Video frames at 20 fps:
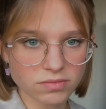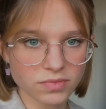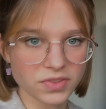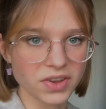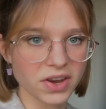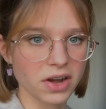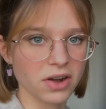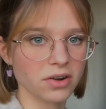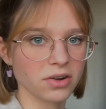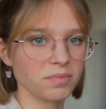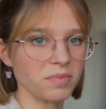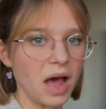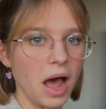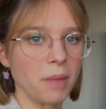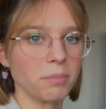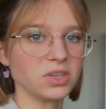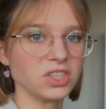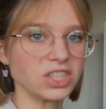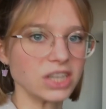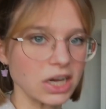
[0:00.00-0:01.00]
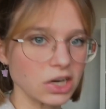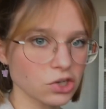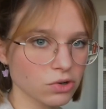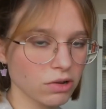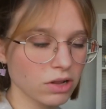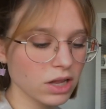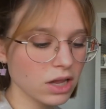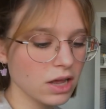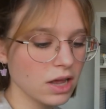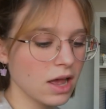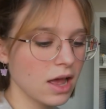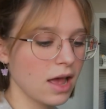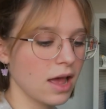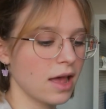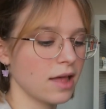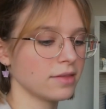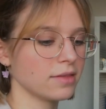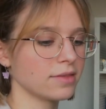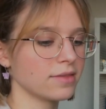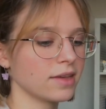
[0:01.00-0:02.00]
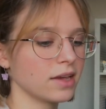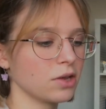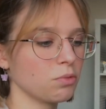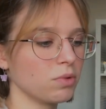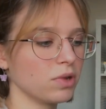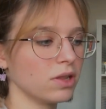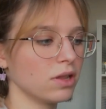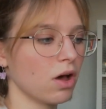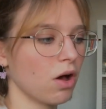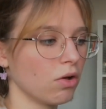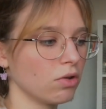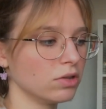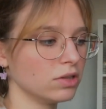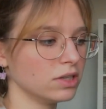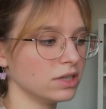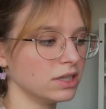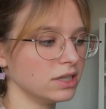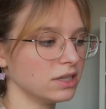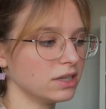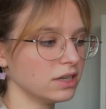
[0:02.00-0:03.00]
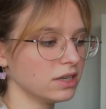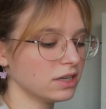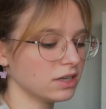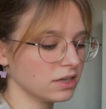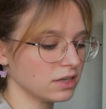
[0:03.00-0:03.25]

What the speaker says: they are ambisexual, and they will only